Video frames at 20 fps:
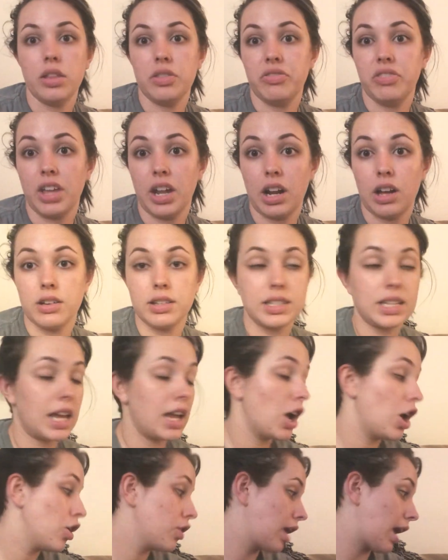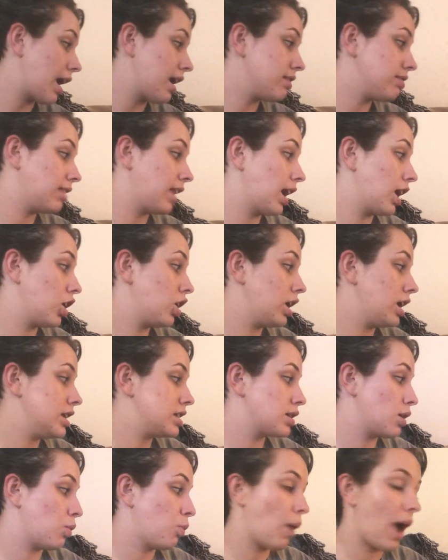then I'll say, okay, there
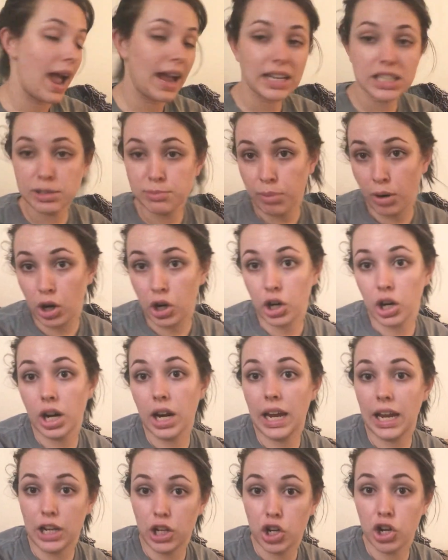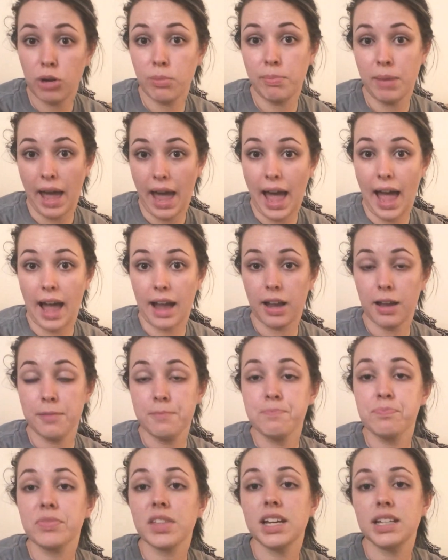is a wax bar in your bag.
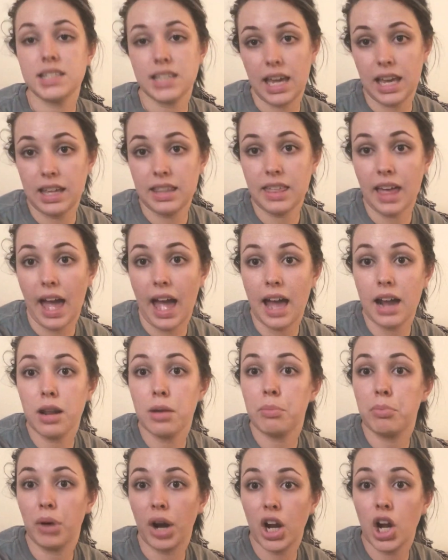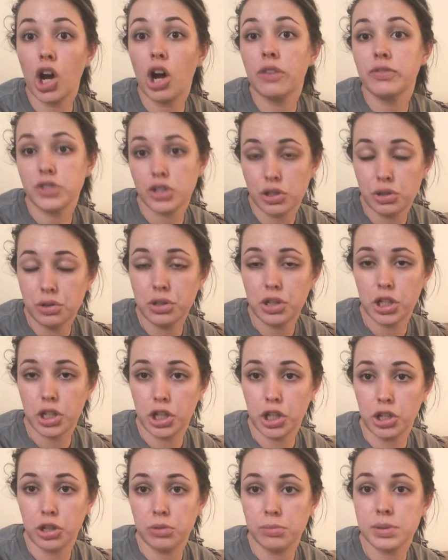Take that, break off 2
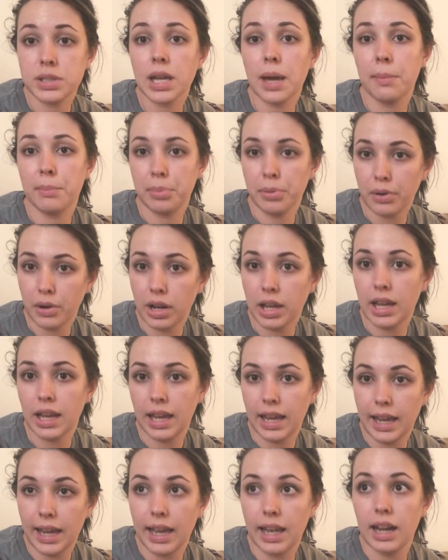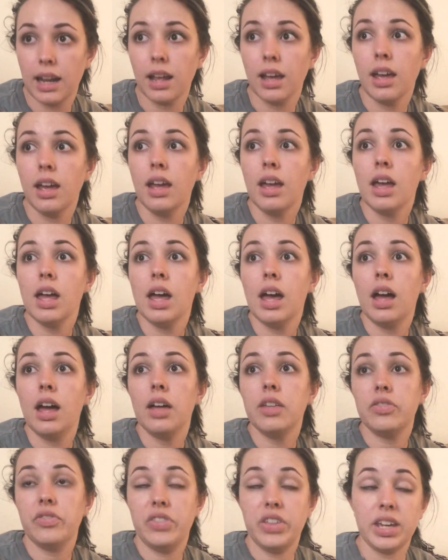cubes, and put it in
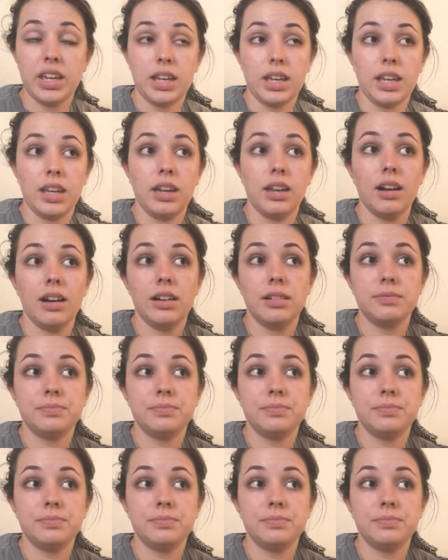the